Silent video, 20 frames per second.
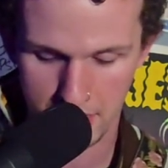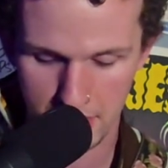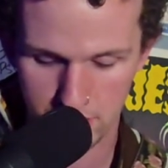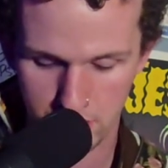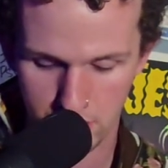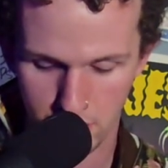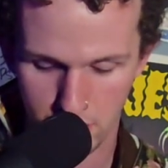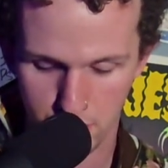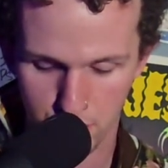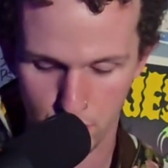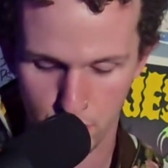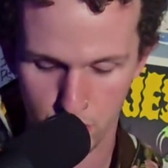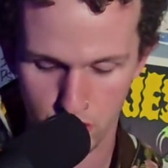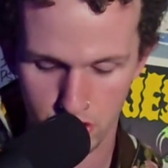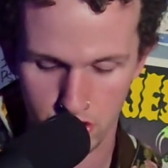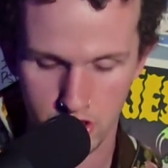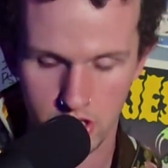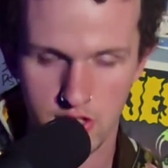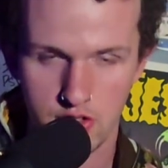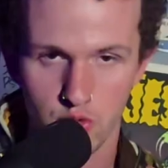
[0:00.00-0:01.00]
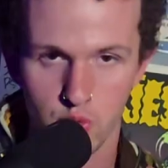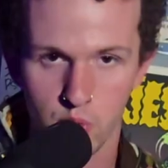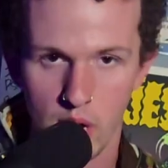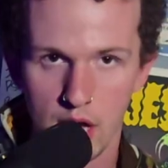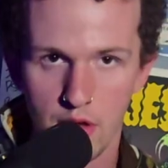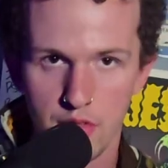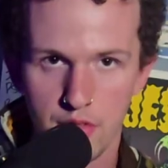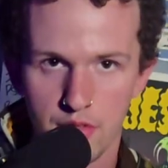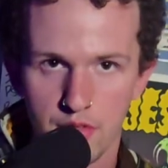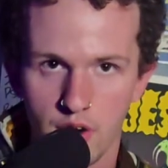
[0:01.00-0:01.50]
about to approach the
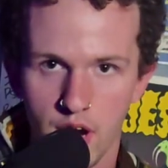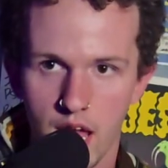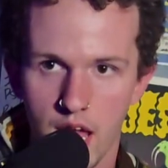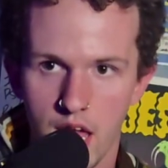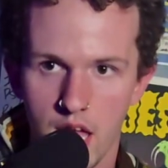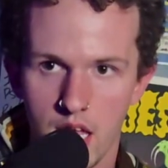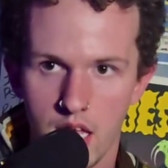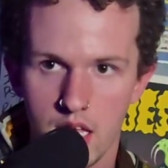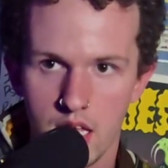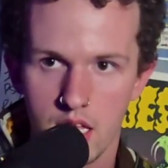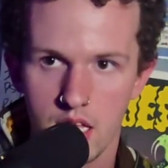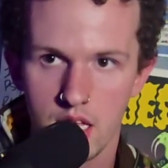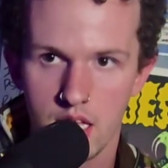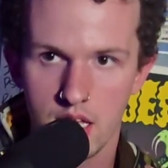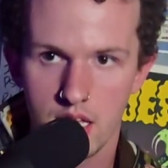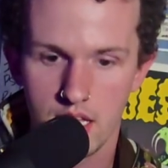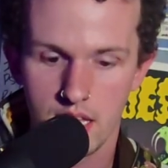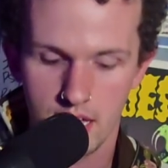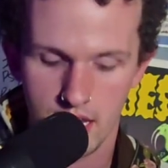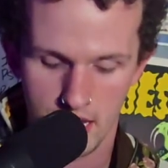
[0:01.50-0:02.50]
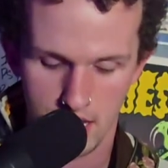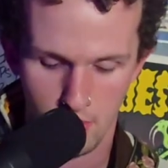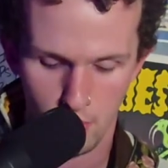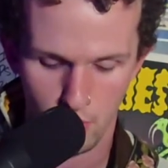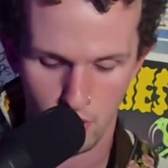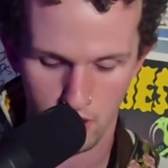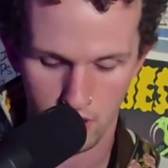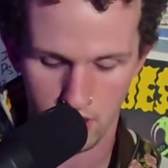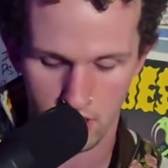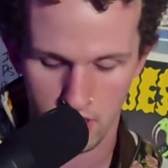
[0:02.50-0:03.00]
12th fret,
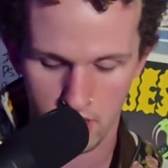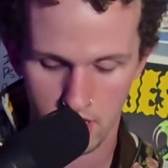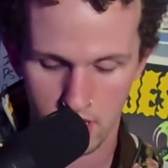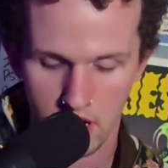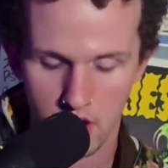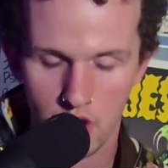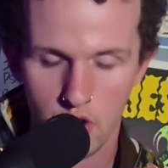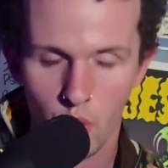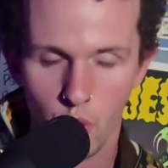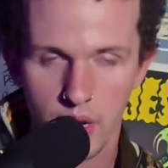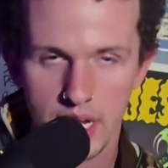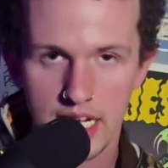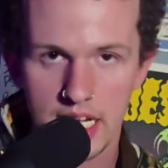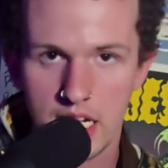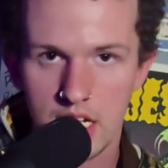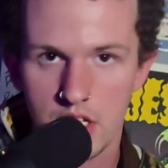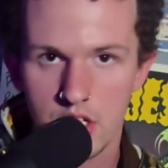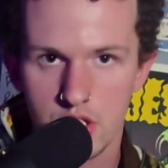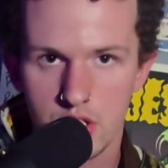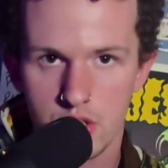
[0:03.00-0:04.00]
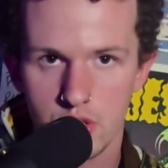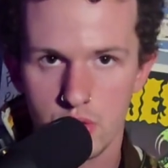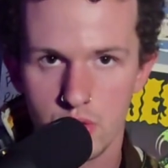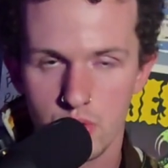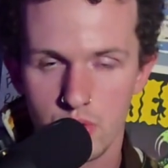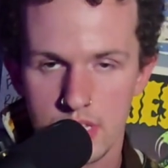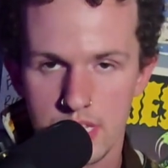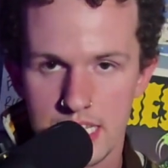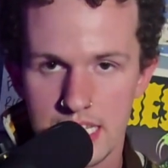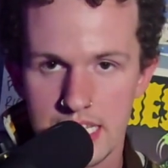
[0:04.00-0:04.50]
and we're going
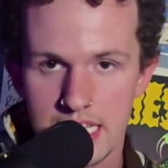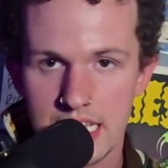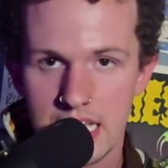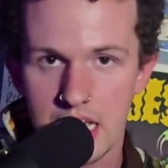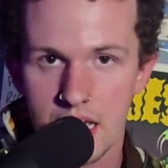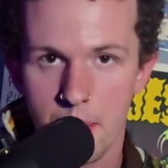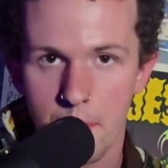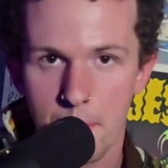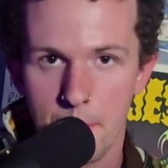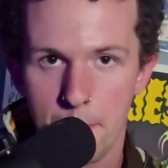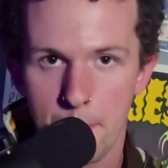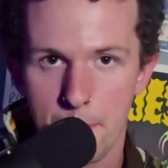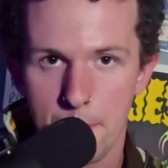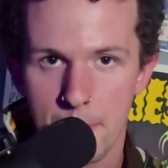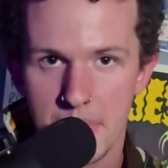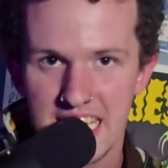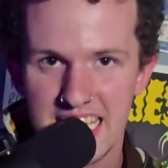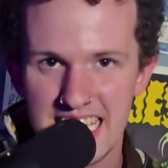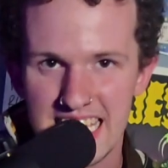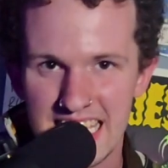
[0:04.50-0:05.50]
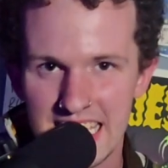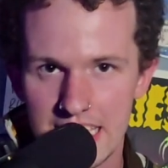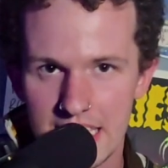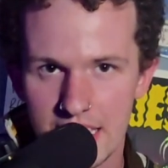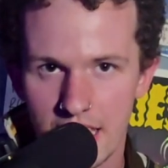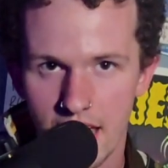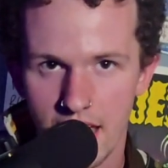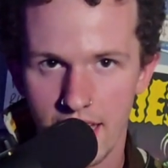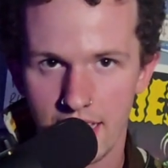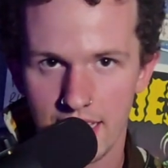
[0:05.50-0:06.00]
to the
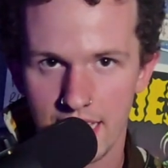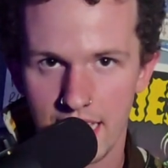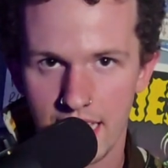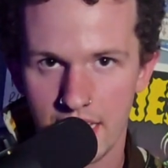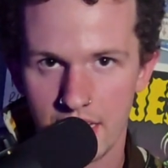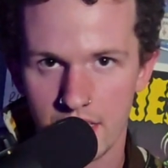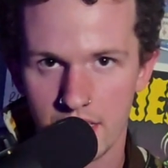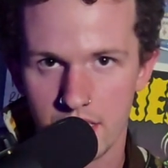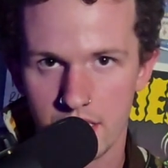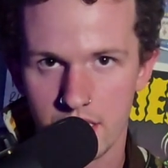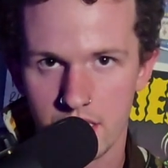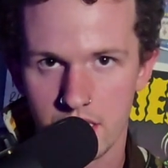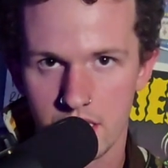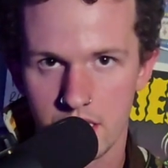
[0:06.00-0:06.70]
E again.